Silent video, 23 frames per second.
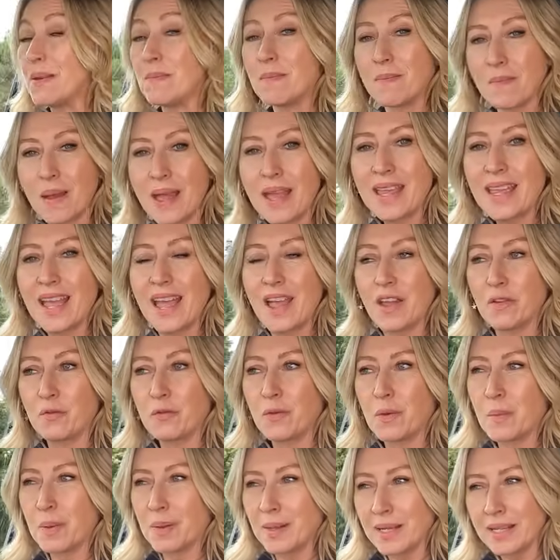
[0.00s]
It may have
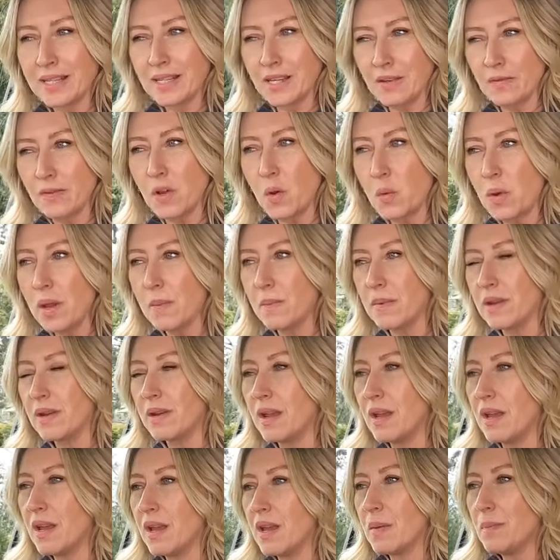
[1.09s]
plenty of
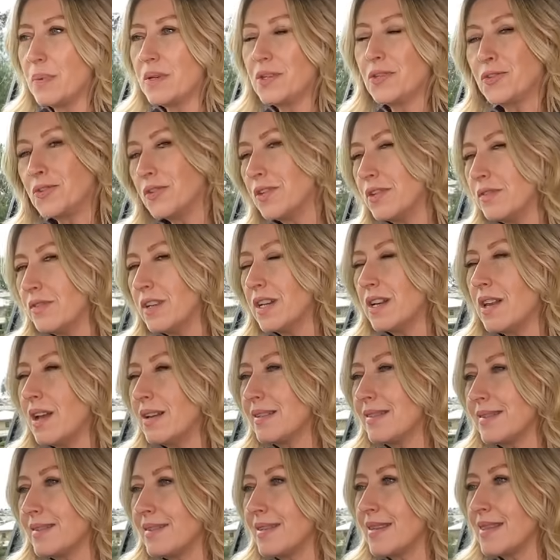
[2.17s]
equipment, but you soon
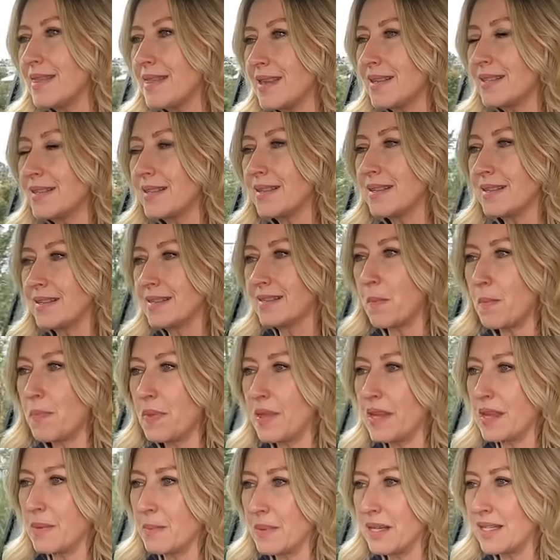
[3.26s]
realise that there's
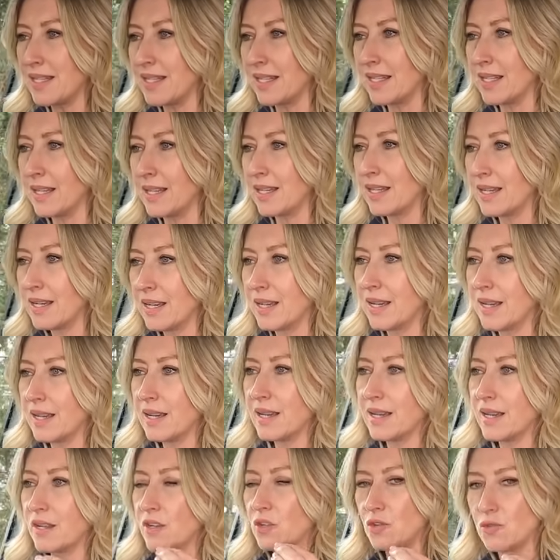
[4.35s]
something missing.
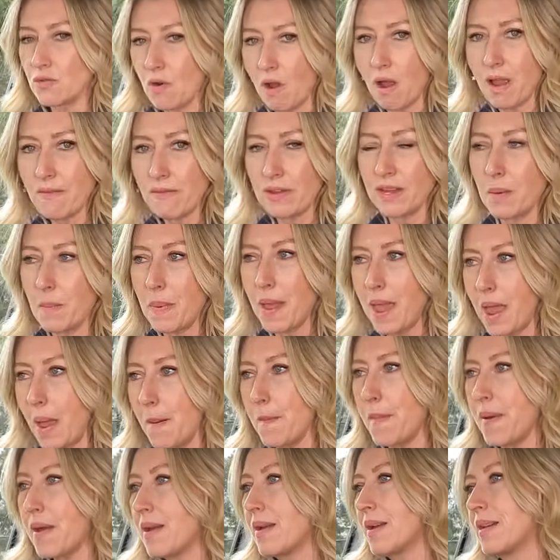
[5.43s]
Driving pep.